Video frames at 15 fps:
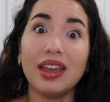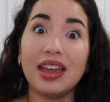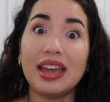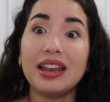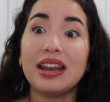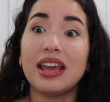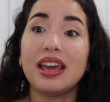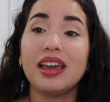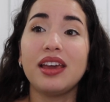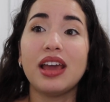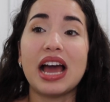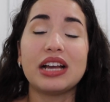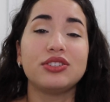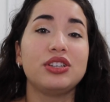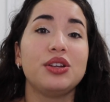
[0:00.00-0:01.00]
and
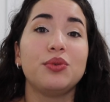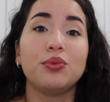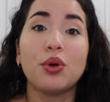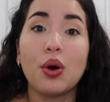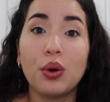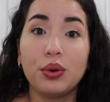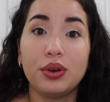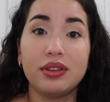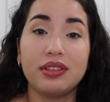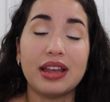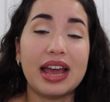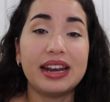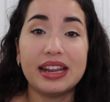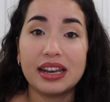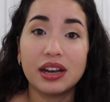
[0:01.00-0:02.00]
he actually wrote,
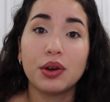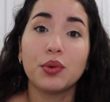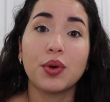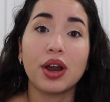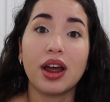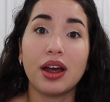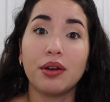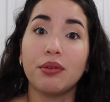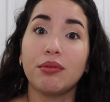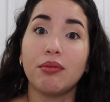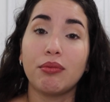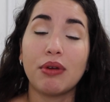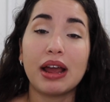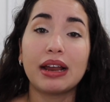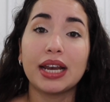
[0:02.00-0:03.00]
I needed a
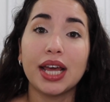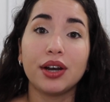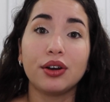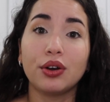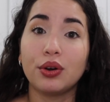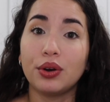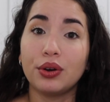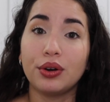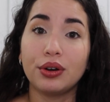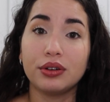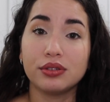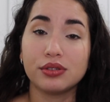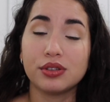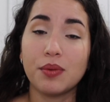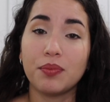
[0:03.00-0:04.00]
rec letter
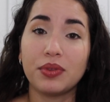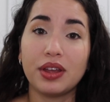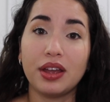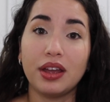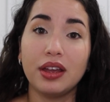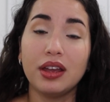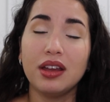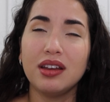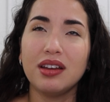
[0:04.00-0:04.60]
or something,